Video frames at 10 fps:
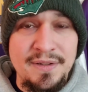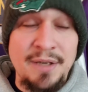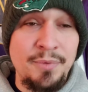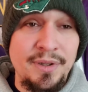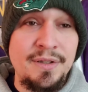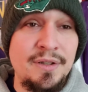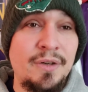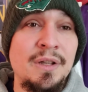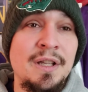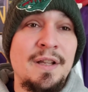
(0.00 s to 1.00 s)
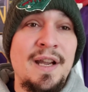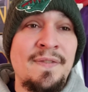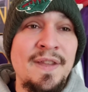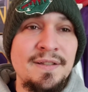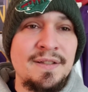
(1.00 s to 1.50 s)
I really do.
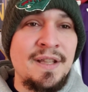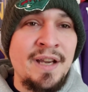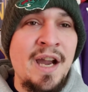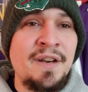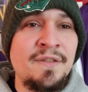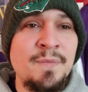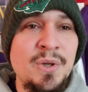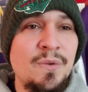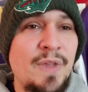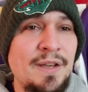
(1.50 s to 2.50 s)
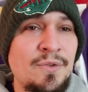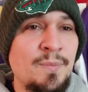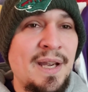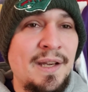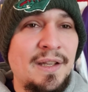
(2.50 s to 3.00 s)
And this is the kind of move that you
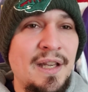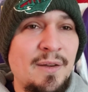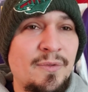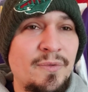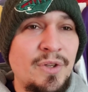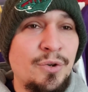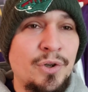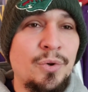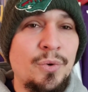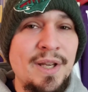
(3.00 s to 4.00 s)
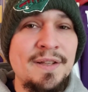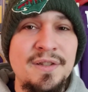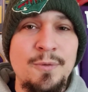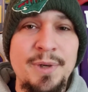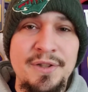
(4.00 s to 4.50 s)
make if your goal is
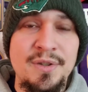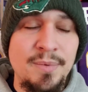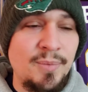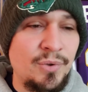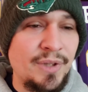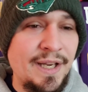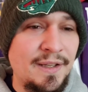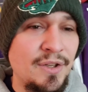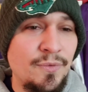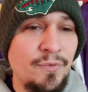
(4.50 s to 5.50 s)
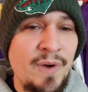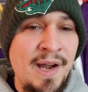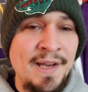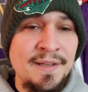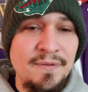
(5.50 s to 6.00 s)
to win a Super Bowl. Like you
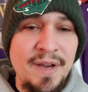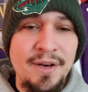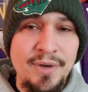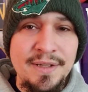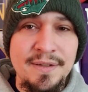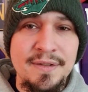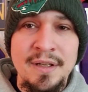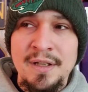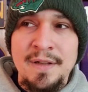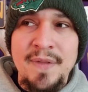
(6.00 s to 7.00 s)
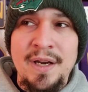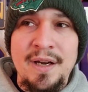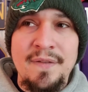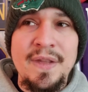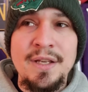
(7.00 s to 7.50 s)
find veterans
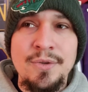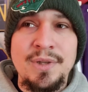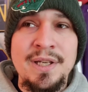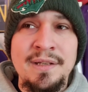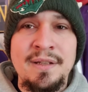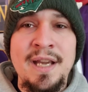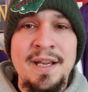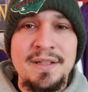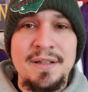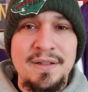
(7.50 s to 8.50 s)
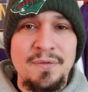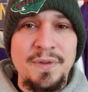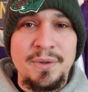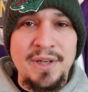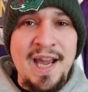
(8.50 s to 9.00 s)
uh, that you can get to
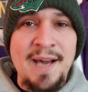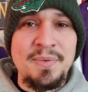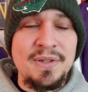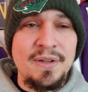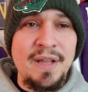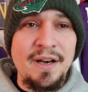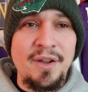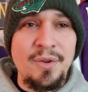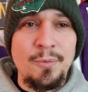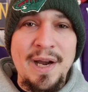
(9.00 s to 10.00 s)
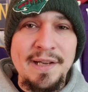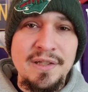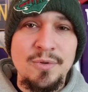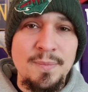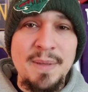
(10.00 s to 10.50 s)
fill gaps that otherwise
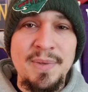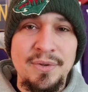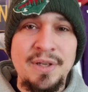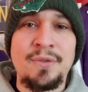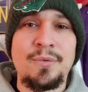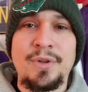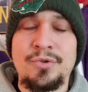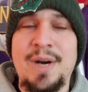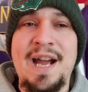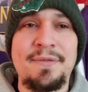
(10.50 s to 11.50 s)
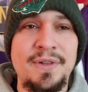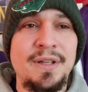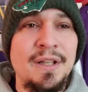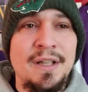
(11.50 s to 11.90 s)
you would be building through the draft.